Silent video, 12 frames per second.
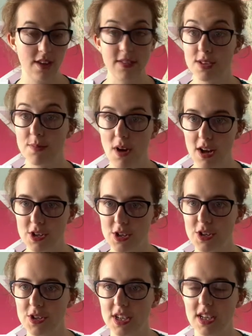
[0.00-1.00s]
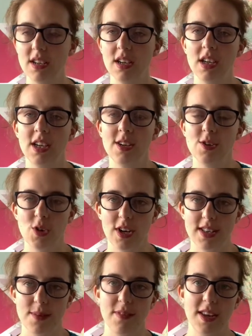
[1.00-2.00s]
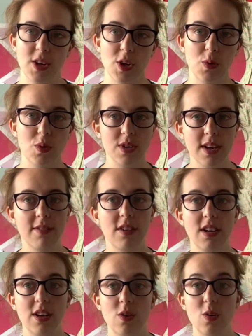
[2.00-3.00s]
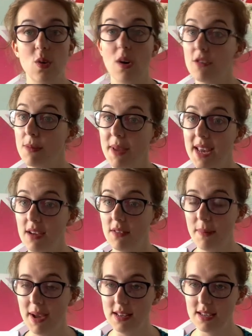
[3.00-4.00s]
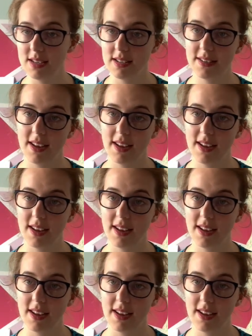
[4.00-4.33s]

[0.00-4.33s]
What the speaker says: inspired you to try something new or different, or a repeat of a pattern.